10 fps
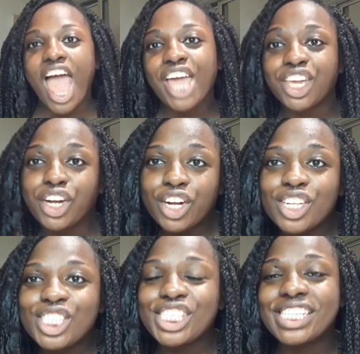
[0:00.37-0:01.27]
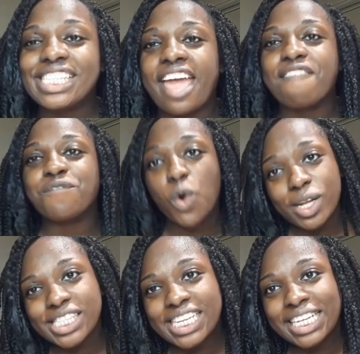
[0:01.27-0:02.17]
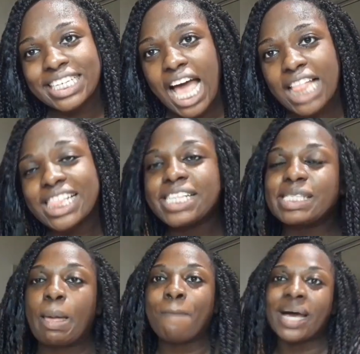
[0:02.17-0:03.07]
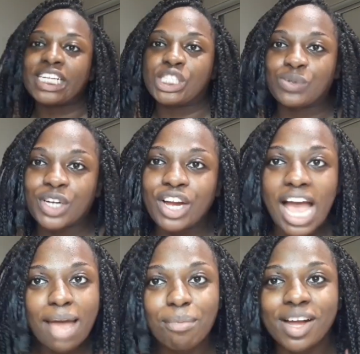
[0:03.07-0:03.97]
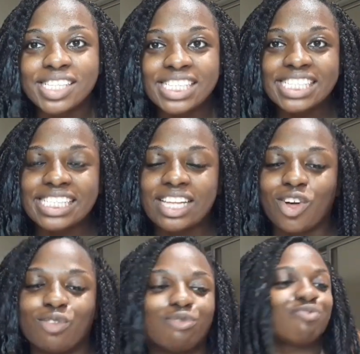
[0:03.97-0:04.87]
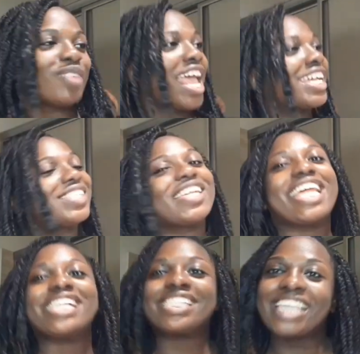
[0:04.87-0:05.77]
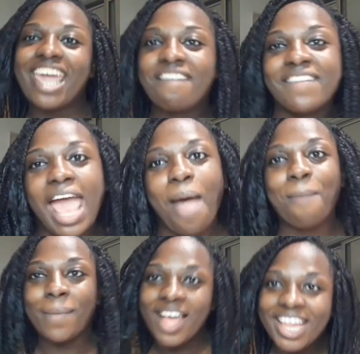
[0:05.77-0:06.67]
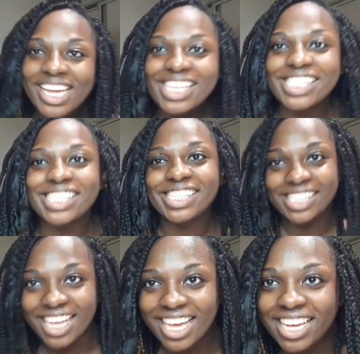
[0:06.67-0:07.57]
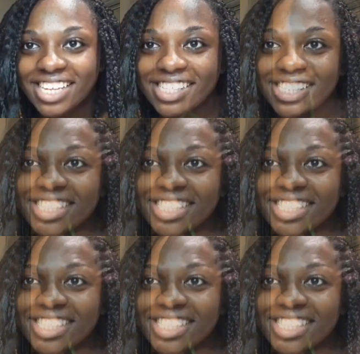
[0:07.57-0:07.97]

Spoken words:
Your girl just saved $14 by doing her eyebrows herself. So let's save that money, sis.